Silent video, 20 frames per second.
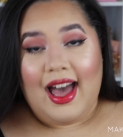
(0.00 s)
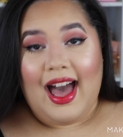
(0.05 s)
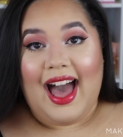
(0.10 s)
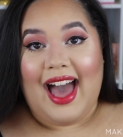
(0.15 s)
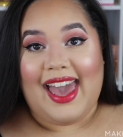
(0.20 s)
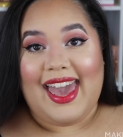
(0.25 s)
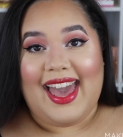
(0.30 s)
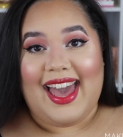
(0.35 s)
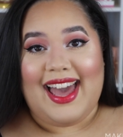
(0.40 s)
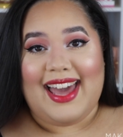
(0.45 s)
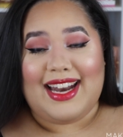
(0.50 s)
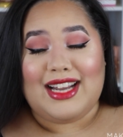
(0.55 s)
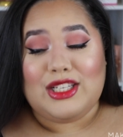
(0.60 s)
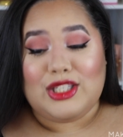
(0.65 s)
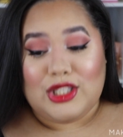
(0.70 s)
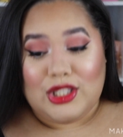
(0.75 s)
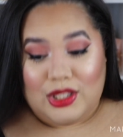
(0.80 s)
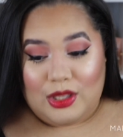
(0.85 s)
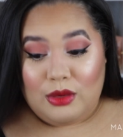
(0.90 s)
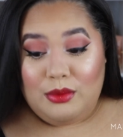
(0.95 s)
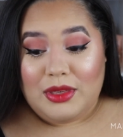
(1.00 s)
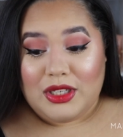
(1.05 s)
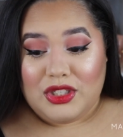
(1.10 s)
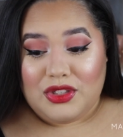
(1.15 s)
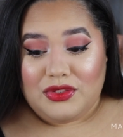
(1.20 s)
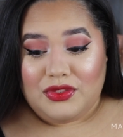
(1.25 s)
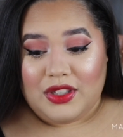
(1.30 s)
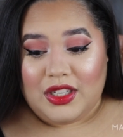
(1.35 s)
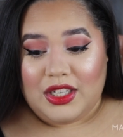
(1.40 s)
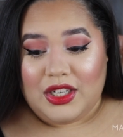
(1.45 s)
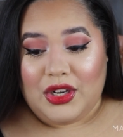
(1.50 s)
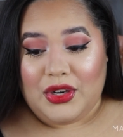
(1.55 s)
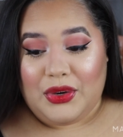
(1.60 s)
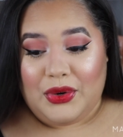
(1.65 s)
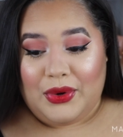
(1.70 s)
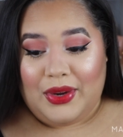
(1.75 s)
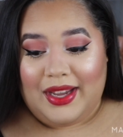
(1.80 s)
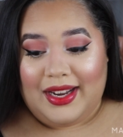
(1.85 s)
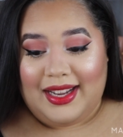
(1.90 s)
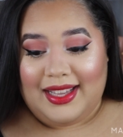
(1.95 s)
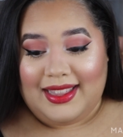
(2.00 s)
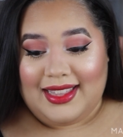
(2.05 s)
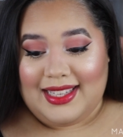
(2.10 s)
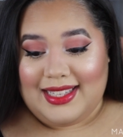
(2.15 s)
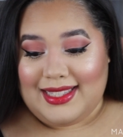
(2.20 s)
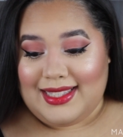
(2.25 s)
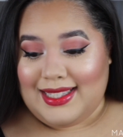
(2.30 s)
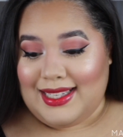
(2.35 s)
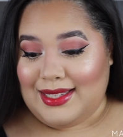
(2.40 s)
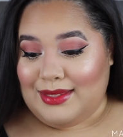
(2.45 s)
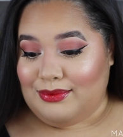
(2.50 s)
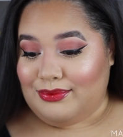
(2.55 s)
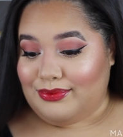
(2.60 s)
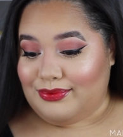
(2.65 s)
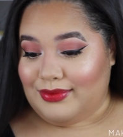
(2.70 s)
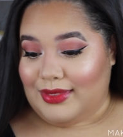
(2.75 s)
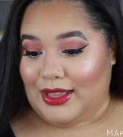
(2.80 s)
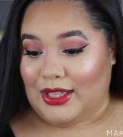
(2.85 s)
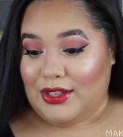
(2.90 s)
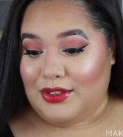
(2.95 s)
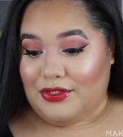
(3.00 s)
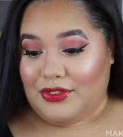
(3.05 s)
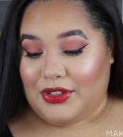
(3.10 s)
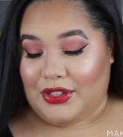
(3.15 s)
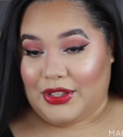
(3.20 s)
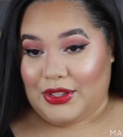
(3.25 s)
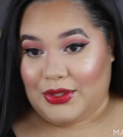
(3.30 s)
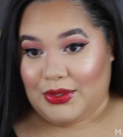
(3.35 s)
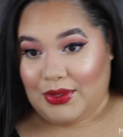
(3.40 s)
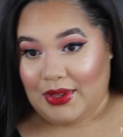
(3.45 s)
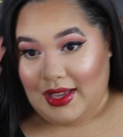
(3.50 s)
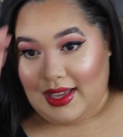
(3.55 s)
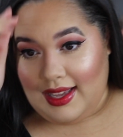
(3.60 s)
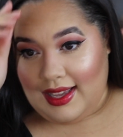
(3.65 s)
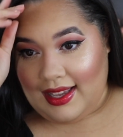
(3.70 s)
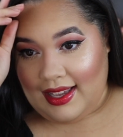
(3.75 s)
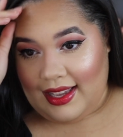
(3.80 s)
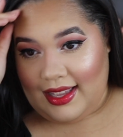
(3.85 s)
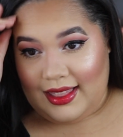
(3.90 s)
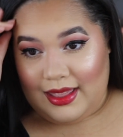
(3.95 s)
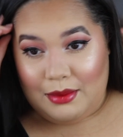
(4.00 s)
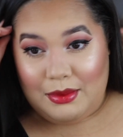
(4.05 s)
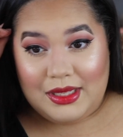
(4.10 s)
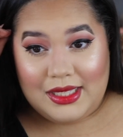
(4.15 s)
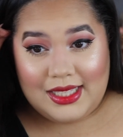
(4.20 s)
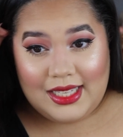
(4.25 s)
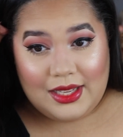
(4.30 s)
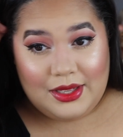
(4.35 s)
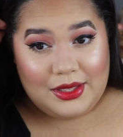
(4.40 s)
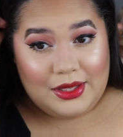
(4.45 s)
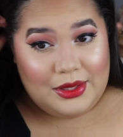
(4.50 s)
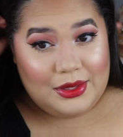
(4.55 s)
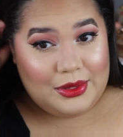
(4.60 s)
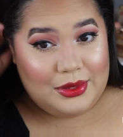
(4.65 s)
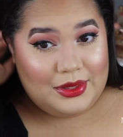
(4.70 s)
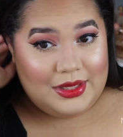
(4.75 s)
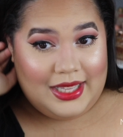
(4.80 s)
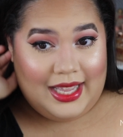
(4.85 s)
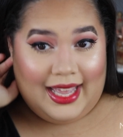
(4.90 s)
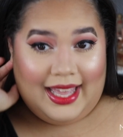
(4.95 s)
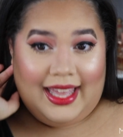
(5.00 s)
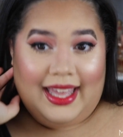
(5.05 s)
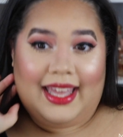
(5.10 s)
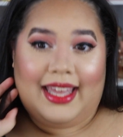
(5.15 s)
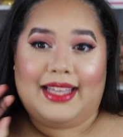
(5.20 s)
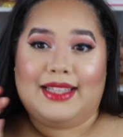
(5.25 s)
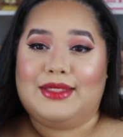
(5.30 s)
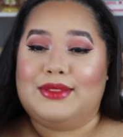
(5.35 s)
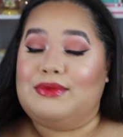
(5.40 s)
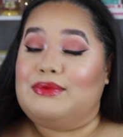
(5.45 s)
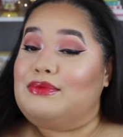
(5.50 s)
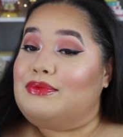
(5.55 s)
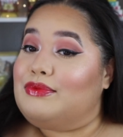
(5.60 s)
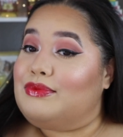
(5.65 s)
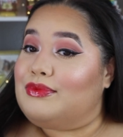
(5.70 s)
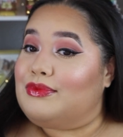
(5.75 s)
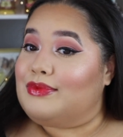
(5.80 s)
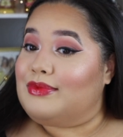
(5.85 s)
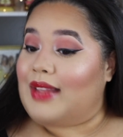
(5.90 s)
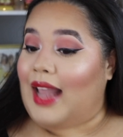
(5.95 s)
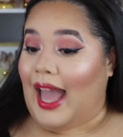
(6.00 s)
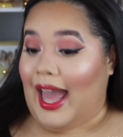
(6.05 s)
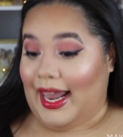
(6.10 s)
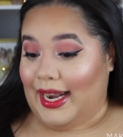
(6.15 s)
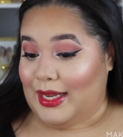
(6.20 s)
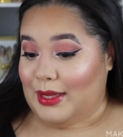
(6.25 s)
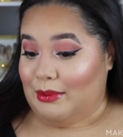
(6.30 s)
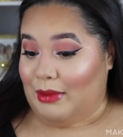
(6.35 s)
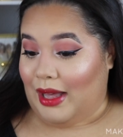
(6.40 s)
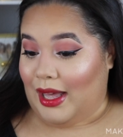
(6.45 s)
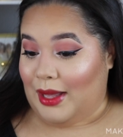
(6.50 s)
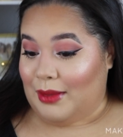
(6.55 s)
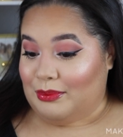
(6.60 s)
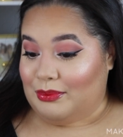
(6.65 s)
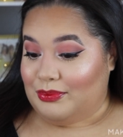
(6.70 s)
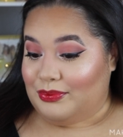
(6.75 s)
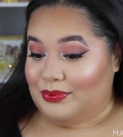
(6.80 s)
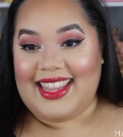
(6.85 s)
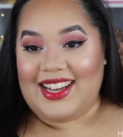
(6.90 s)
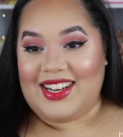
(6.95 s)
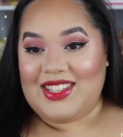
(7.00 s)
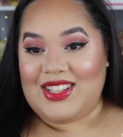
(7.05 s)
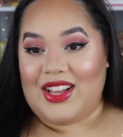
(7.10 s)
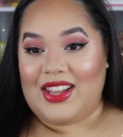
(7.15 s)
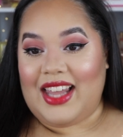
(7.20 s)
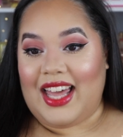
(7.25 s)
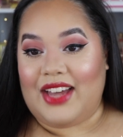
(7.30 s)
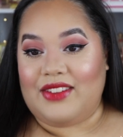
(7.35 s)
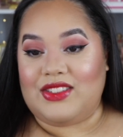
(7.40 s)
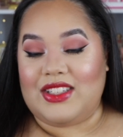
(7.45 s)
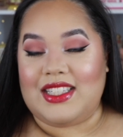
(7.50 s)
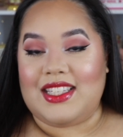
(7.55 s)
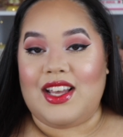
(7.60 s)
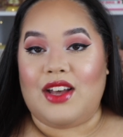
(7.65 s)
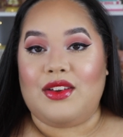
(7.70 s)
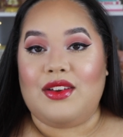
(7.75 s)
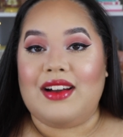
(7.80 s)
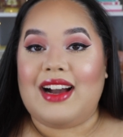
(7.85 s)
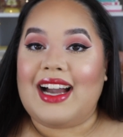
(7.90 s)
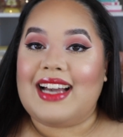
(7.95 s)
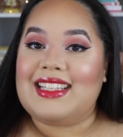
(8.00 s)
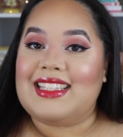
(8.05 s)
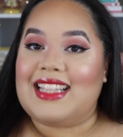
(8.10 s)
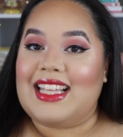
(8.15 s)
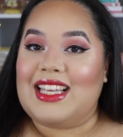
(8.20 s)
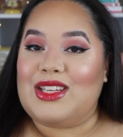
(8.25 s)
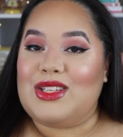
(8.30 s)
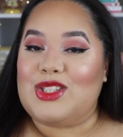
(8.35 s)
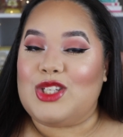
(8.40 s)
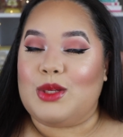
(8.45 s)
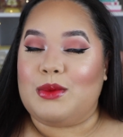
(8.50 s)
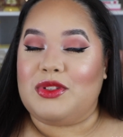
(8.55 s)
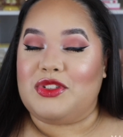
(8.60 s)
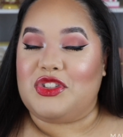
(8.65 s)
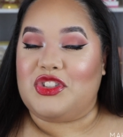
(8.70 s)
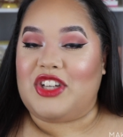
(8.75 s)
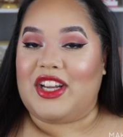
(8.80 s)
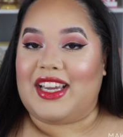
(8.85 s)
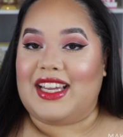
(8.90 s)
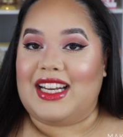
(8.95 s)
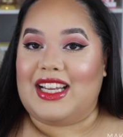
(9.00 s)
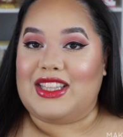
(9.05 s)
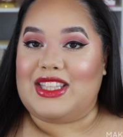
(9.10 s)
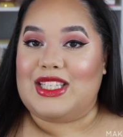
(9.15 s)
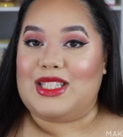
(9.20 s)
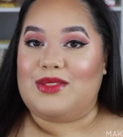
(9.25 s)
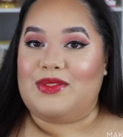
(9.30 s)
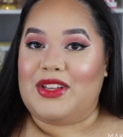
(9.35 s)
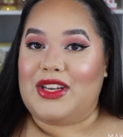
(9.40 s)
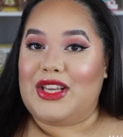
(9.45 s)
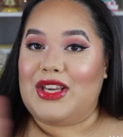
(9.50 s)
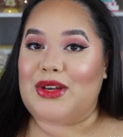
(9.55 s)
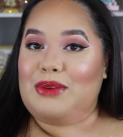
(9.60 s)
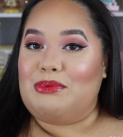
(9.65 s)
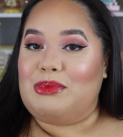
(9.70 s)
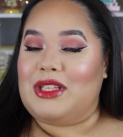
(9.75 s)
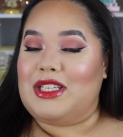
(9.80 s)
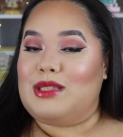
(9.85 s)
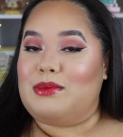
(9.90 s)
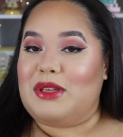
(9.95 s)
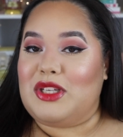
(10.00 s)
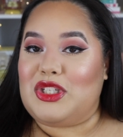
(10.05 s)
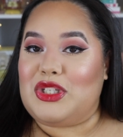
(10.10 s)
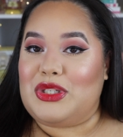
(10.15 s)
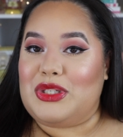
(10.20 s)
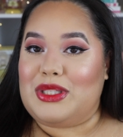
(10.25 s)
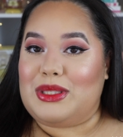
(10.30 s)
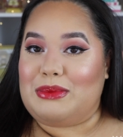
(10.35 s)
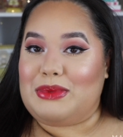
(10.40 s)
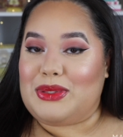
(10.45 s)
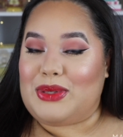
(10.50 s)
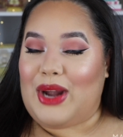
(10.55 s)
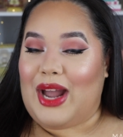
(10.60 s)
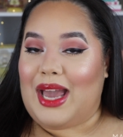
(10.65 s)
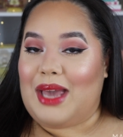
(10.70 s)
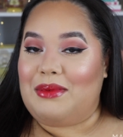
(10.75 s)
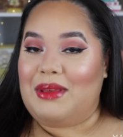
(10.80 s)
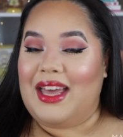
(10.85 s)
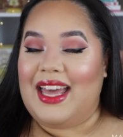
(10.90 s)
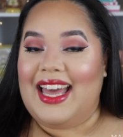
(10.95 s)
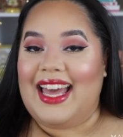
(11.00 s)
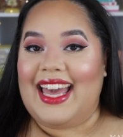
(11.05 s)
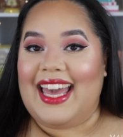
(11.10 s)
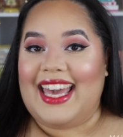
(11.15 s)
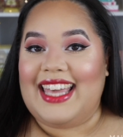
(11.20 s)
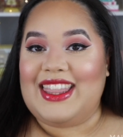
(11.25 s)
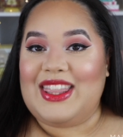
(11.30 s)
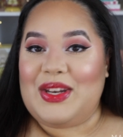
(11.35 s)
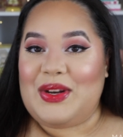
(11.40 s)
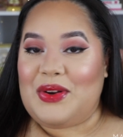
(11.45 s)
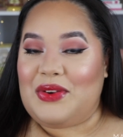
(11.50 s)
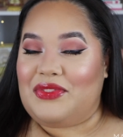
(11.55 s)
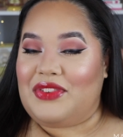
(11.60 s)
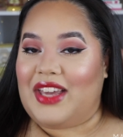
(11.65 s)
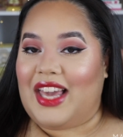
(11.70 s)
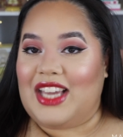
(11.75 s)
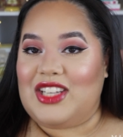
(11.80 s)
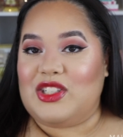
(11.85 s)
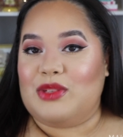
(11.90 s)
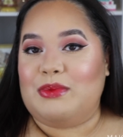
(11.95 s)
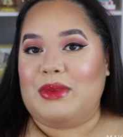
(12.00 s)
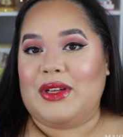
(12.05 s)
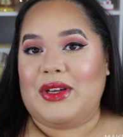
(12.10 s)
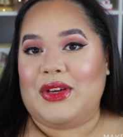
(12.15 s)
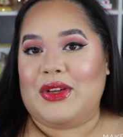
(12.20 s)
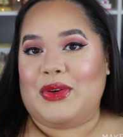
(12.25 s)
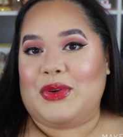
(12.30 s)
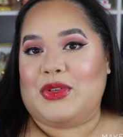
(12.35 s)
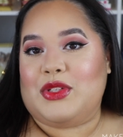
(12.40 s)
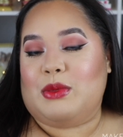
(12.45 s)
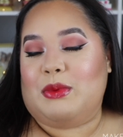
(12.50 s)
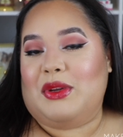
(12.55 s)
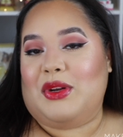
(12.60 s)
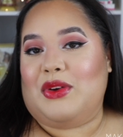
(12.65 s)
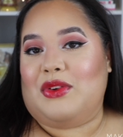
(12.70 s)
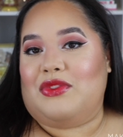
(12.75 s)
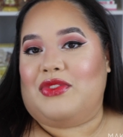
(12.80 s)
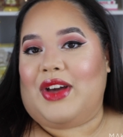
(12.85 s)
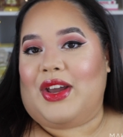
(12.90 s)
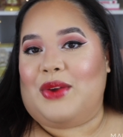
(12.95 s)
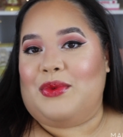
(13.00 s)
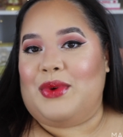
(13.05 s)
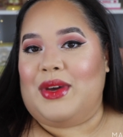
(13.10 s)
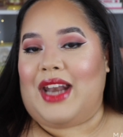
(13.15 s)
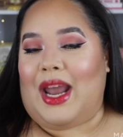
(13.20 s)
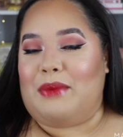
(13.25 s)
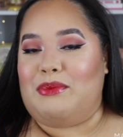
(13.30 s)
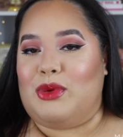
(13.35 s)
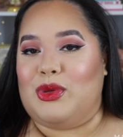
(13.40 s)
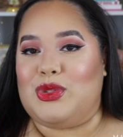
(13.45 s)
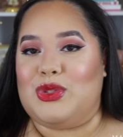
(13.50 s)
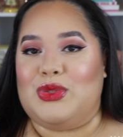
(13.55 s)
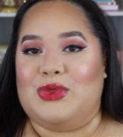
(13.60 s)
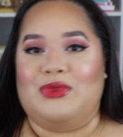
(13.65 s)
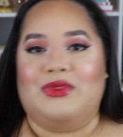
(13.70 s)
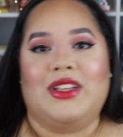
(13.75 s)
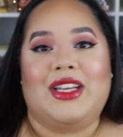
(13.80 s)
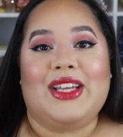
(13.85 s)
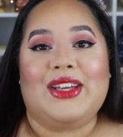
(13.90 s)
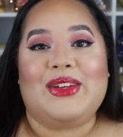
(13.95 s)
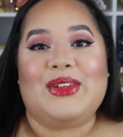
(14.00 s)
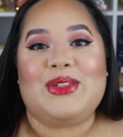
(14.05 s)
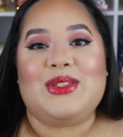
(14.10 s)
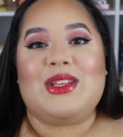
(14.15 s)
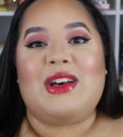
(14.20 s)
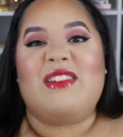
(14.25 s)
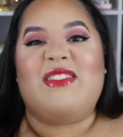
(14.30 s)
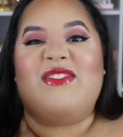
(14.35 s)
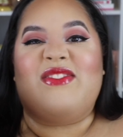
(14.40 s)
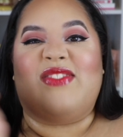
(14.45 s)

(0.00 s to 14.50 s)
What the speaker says: I had so much fun creating this look for you, and let me tell you that I look bomb. That is all I have to tell you guys. Thank you so much for checking out this video. Please make sure you subscribe, hit the notification bell in order to be notified of when I post new videos.